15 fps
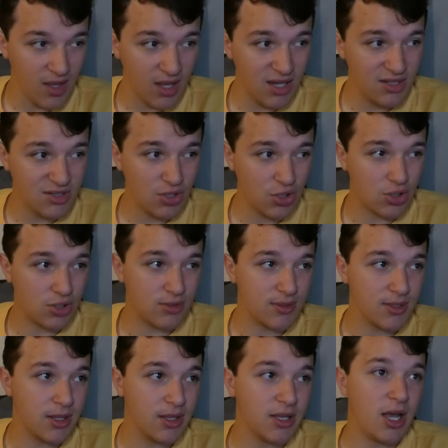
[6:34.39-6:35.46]
He's not...
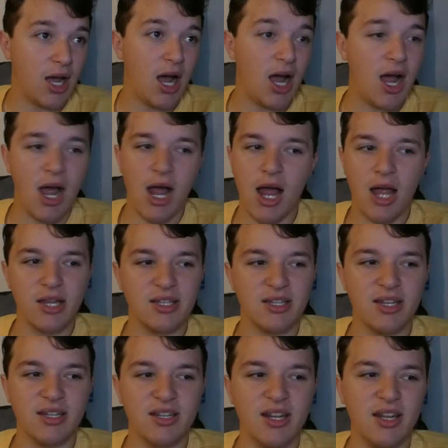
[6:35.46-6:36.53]

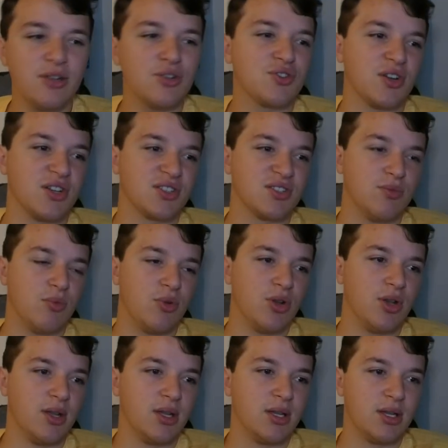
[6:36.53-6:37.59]
It's an interesting
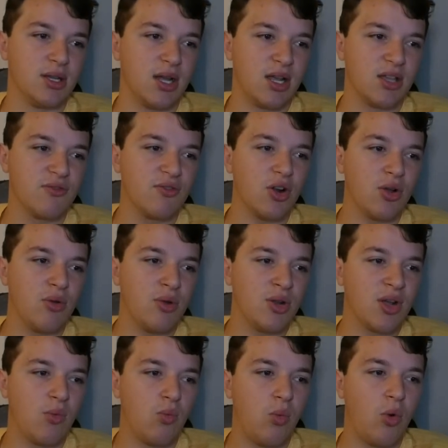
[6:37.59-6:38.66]
one. You've got to
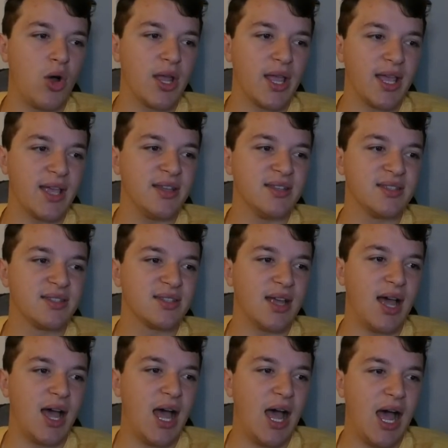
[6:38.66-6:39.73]
wonder what is
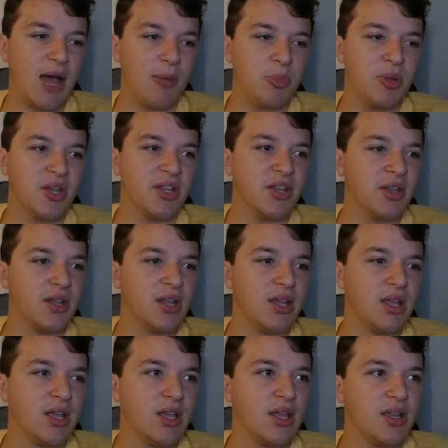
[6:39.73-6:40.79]
happening
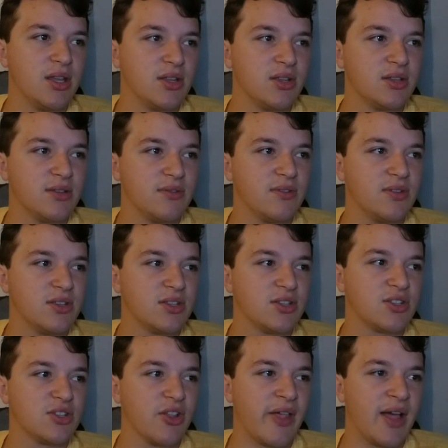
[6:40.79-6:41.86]

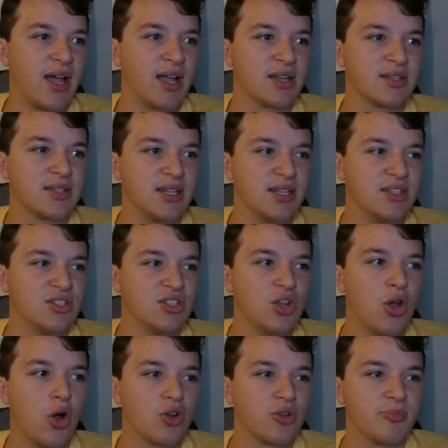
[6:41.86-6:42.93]
so that he's
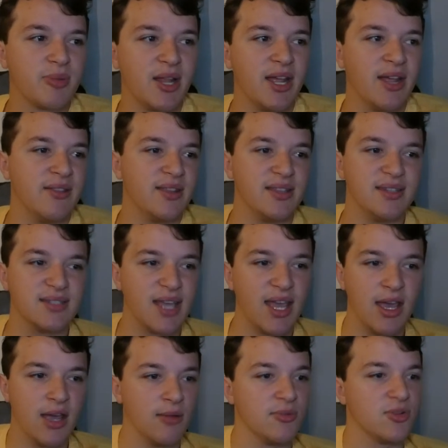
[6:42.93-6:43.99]
not playing these
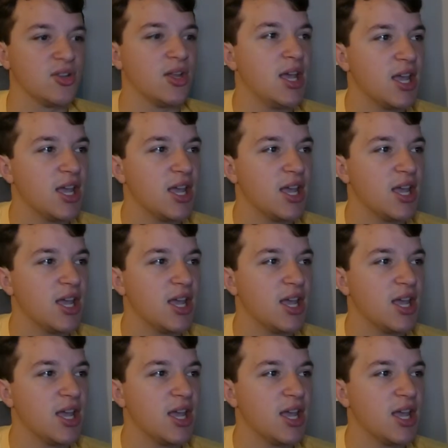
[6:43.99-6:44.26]
games.